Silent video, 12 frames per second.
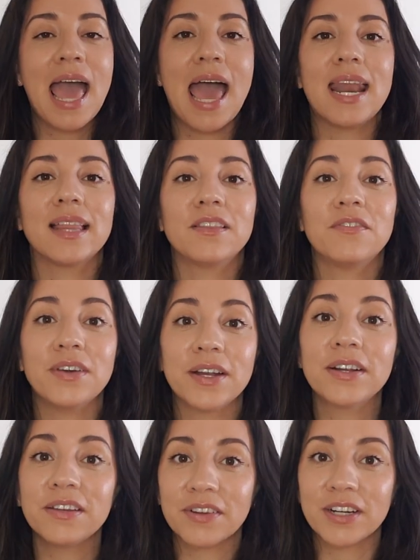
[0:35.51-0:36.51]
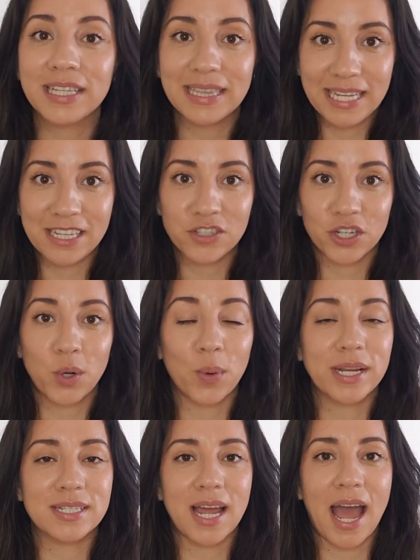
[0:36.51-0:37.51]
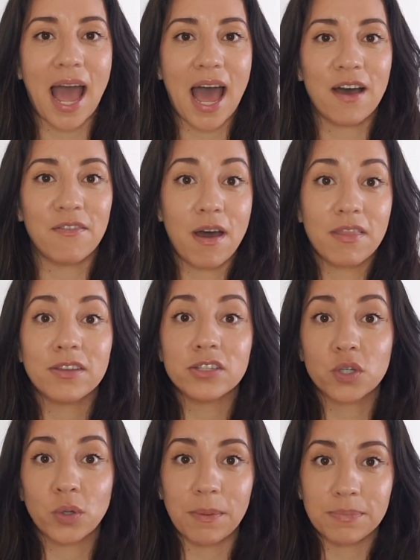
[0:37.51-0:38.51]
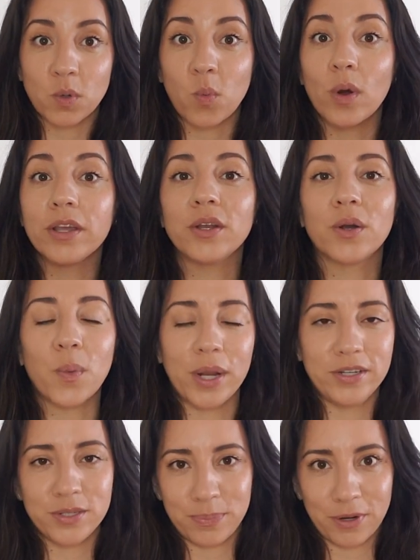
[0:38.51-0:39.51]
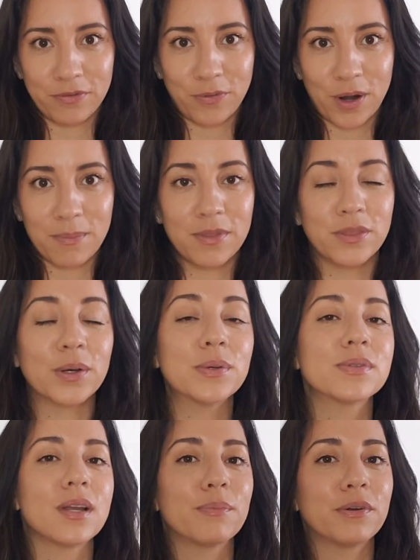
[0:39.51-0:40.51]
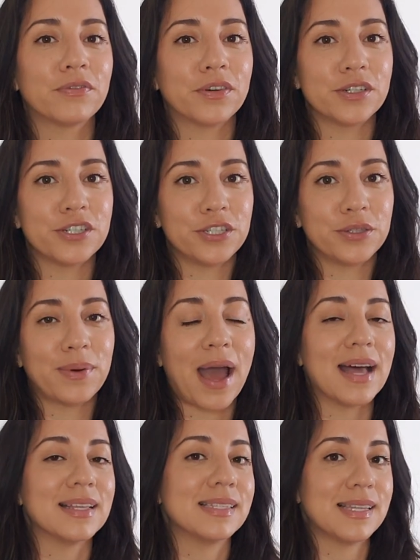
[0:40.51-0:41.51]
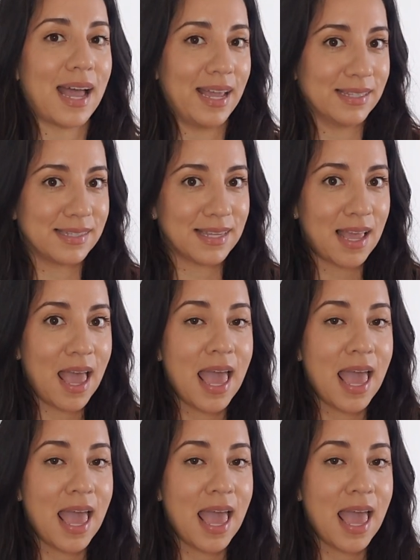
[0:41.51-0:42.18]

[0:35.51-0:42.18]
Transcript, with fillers: And at the very, very least, you're going to have the script, what you're going to perform. Those are referred to as sides.